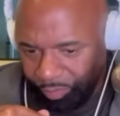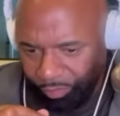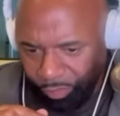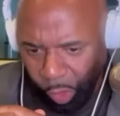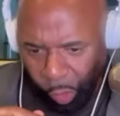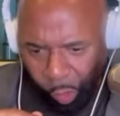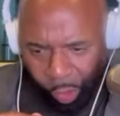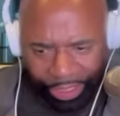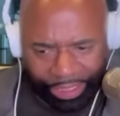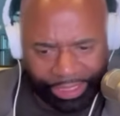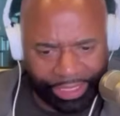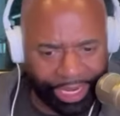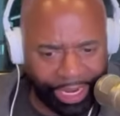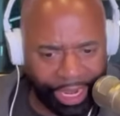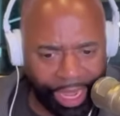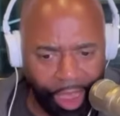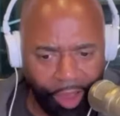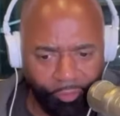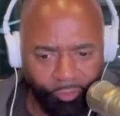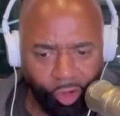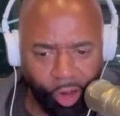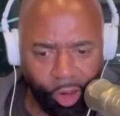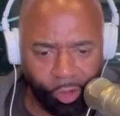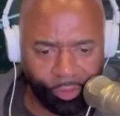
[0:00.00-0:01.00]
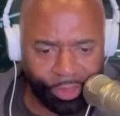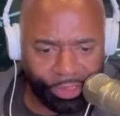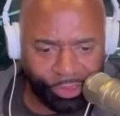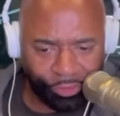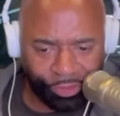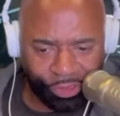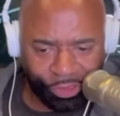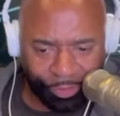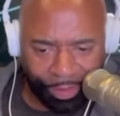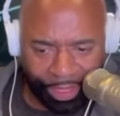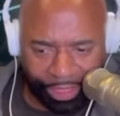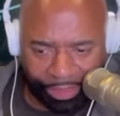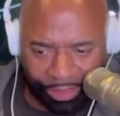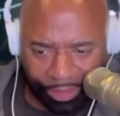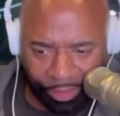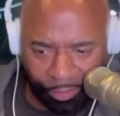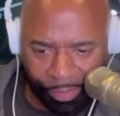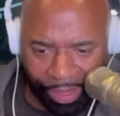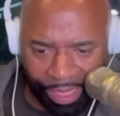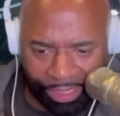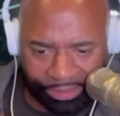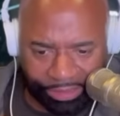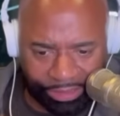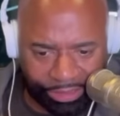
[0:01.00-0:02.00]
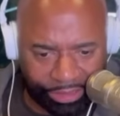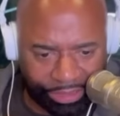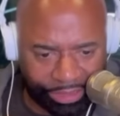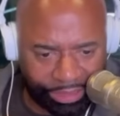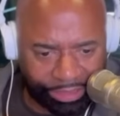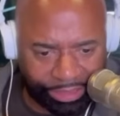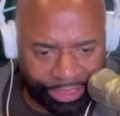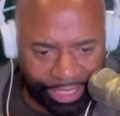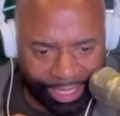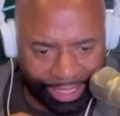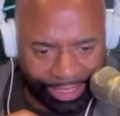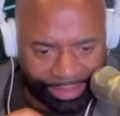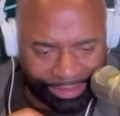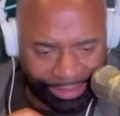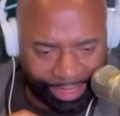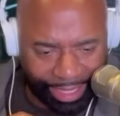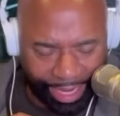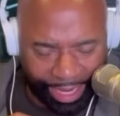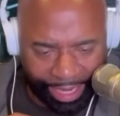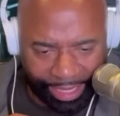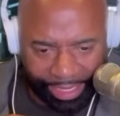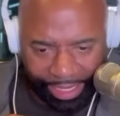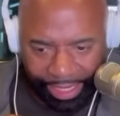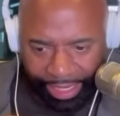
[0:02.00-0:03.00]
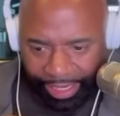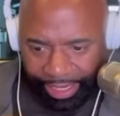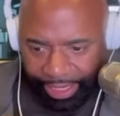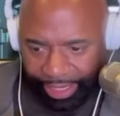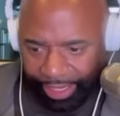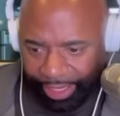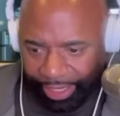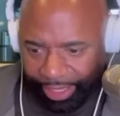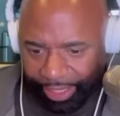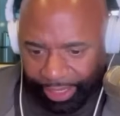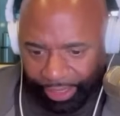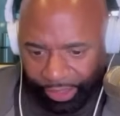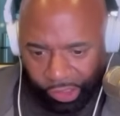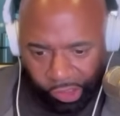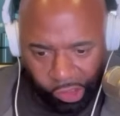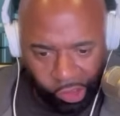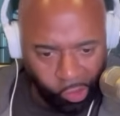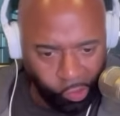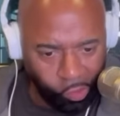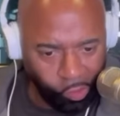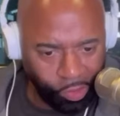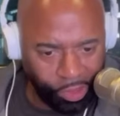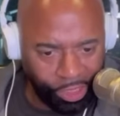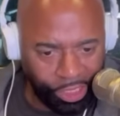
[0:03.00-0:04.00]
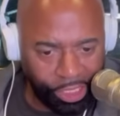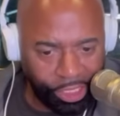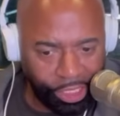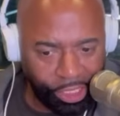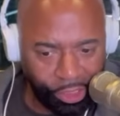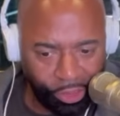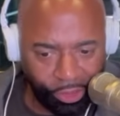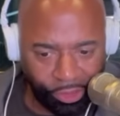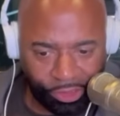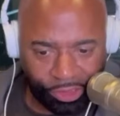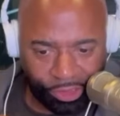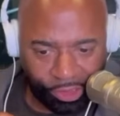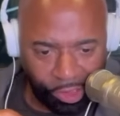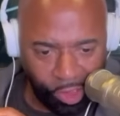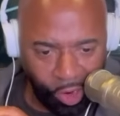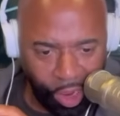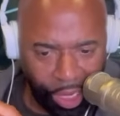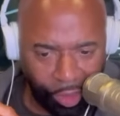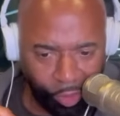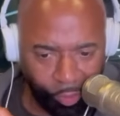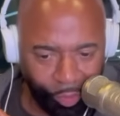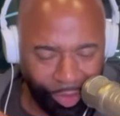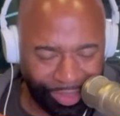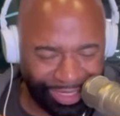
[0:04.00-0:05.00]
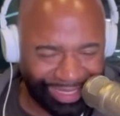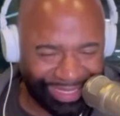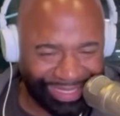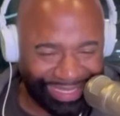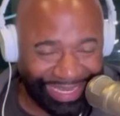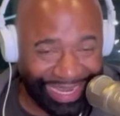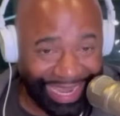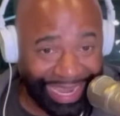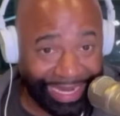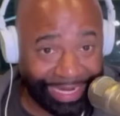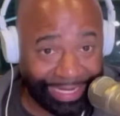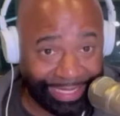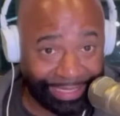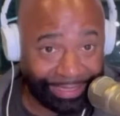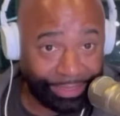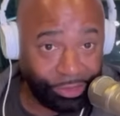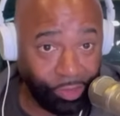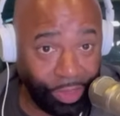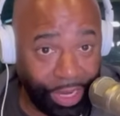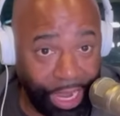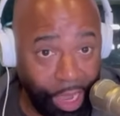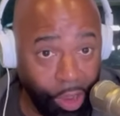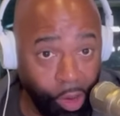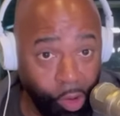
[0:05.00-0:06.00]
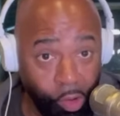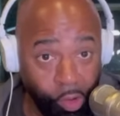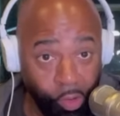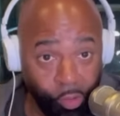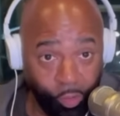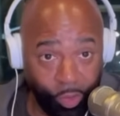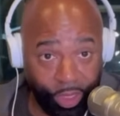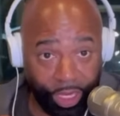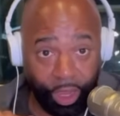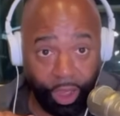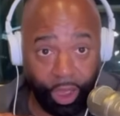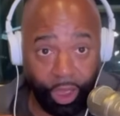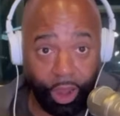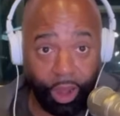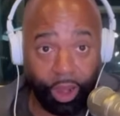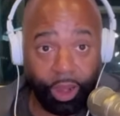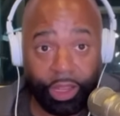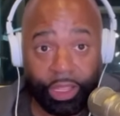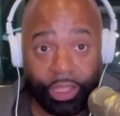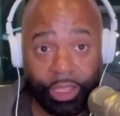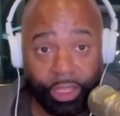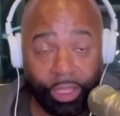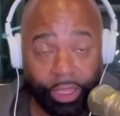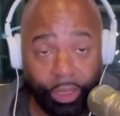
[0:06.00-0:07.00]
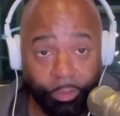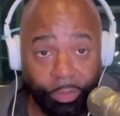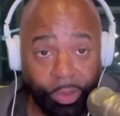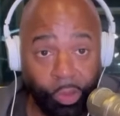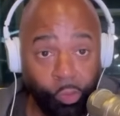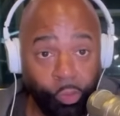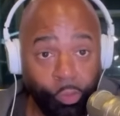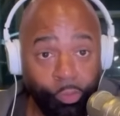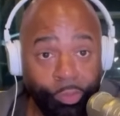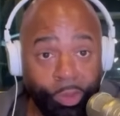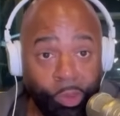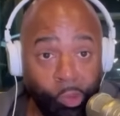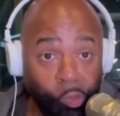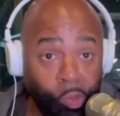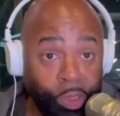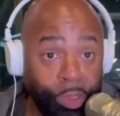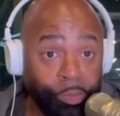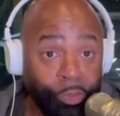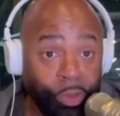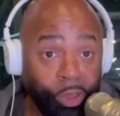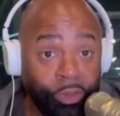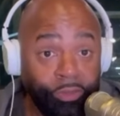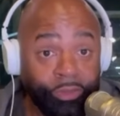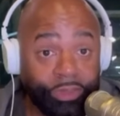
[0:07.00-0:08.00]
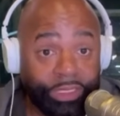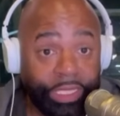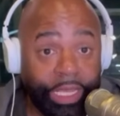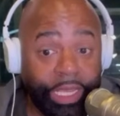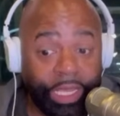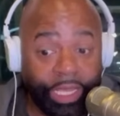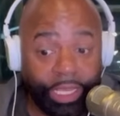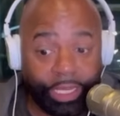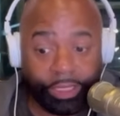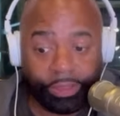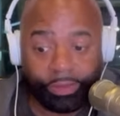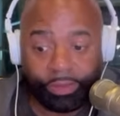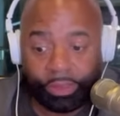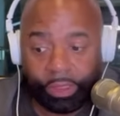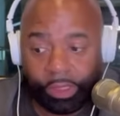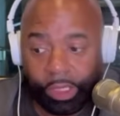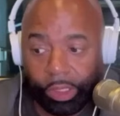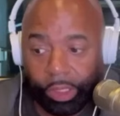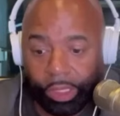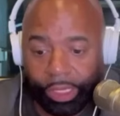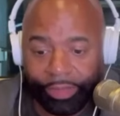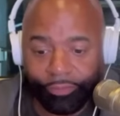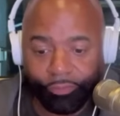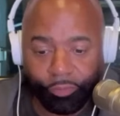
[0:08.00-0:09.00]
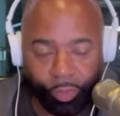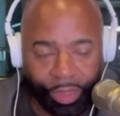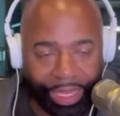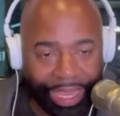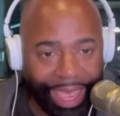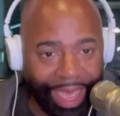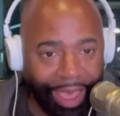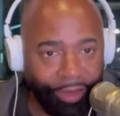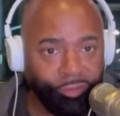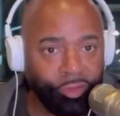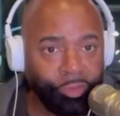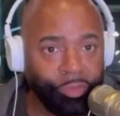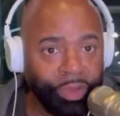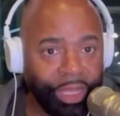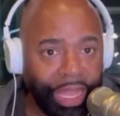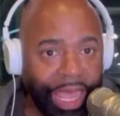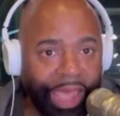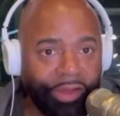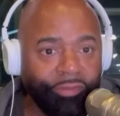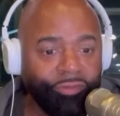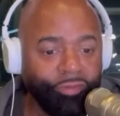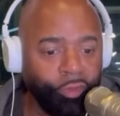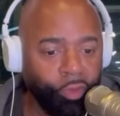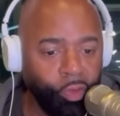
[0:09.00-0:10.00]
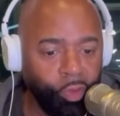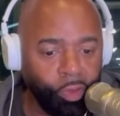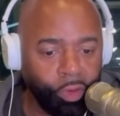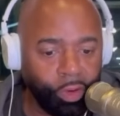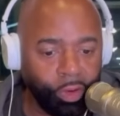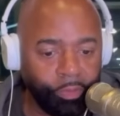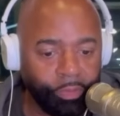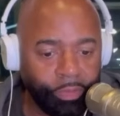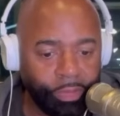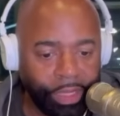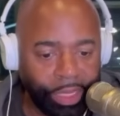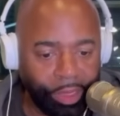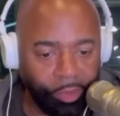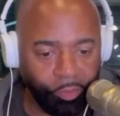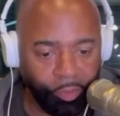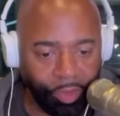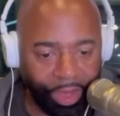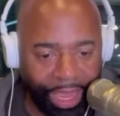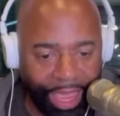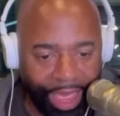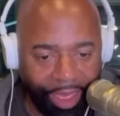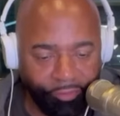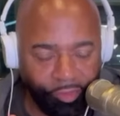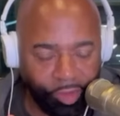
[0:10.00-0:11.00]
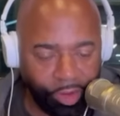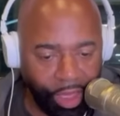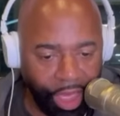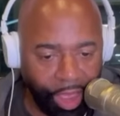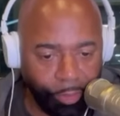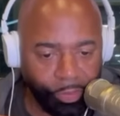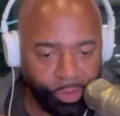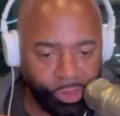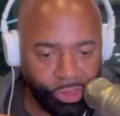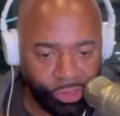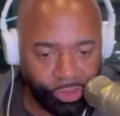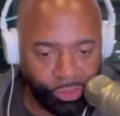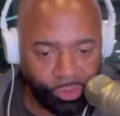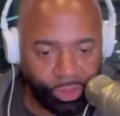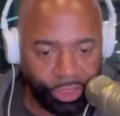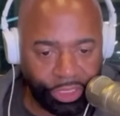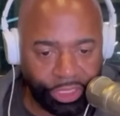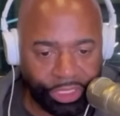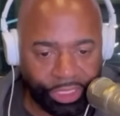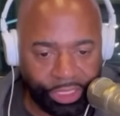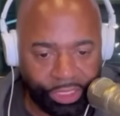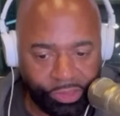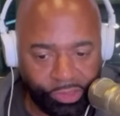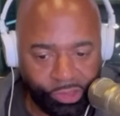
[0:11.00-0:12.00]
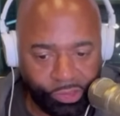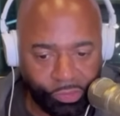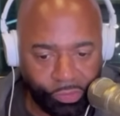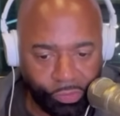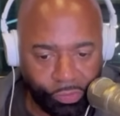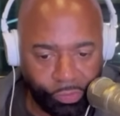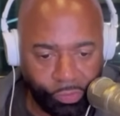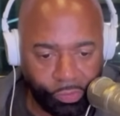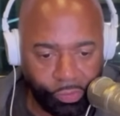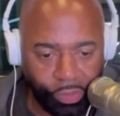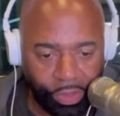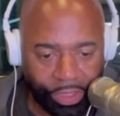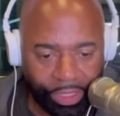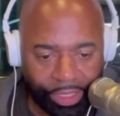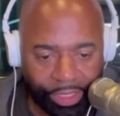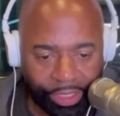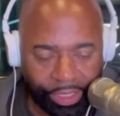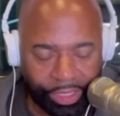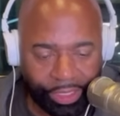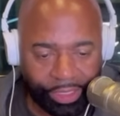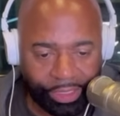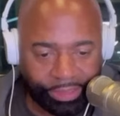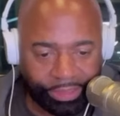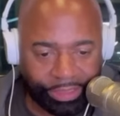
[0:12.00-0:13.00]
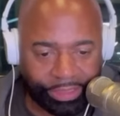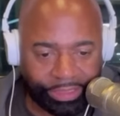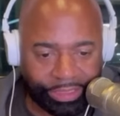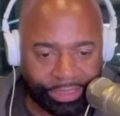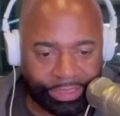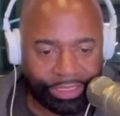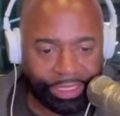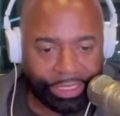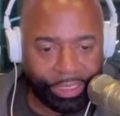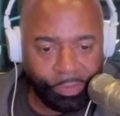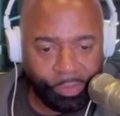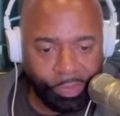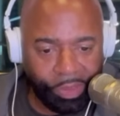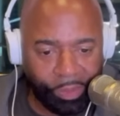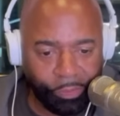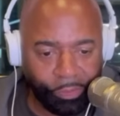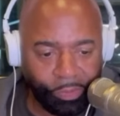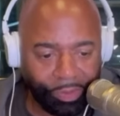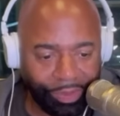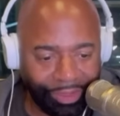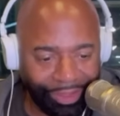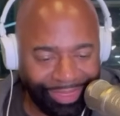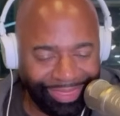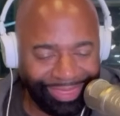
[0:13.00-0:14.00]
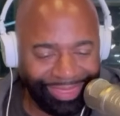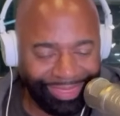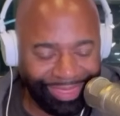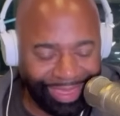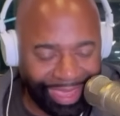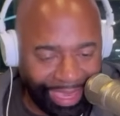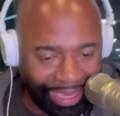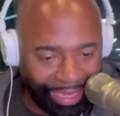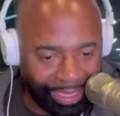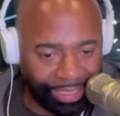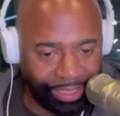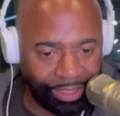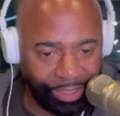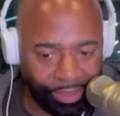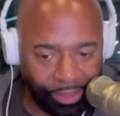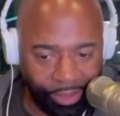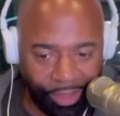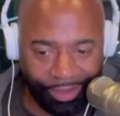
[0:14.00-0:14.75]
one thing I've always respected about you, DJ, is that, years ago, I don't want to date us on how old we are, but we both said if we have a platform and we have an opportunity to just get people to think,